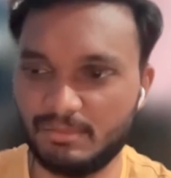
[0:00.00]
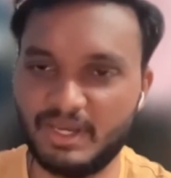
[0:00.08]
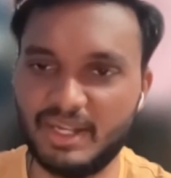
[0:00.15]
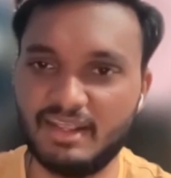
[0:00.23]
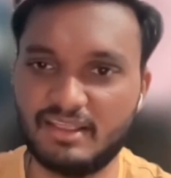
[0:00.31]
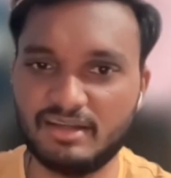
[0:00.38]

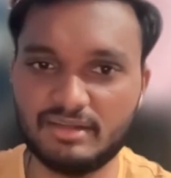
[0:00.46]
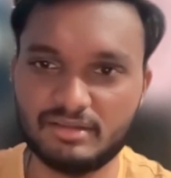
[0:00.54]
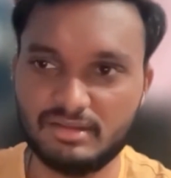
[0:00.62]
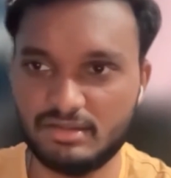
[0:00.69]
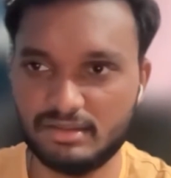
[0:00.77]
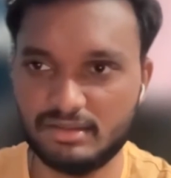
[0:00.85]

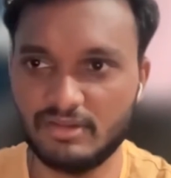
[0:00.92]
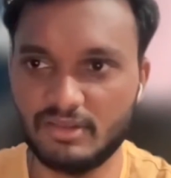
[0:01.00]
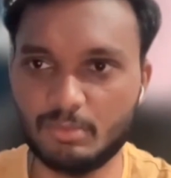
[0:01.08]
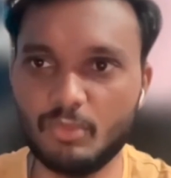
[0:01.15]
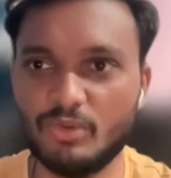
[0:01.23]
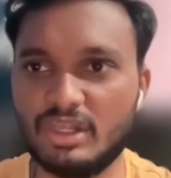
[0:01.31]
application
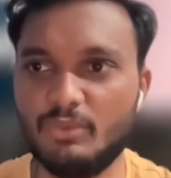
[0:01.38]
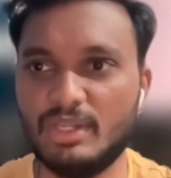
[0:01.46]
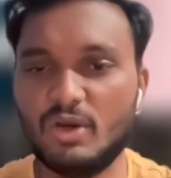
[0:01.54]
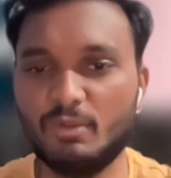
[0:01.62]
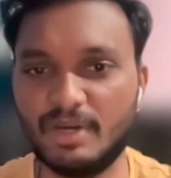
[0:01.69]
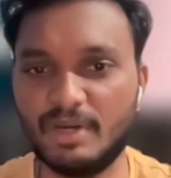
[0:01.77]

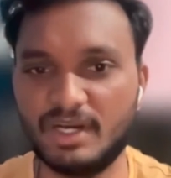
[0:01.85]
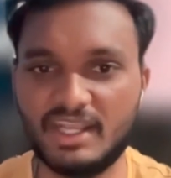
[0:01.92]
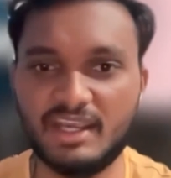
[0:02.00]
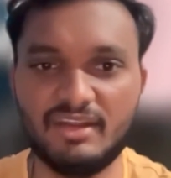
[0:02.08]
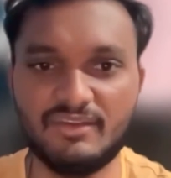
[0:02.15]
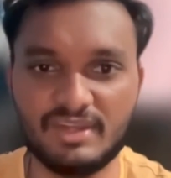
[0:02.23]
smoothly without
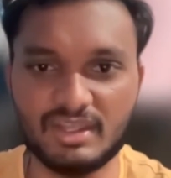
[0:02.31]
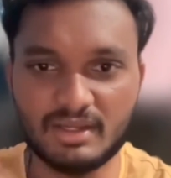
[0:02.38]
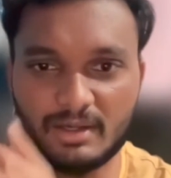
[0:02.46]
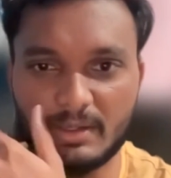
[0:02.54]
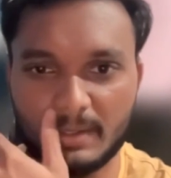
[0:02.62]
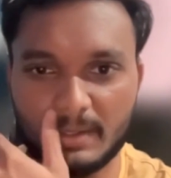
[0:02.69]
breaking any
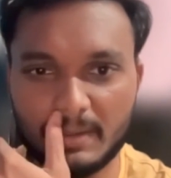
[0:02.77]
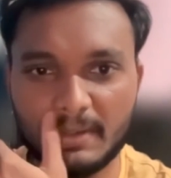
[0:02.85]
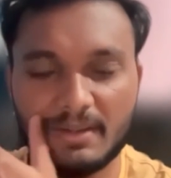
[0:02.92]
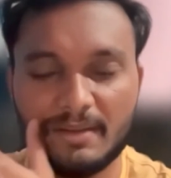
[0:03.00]
feature.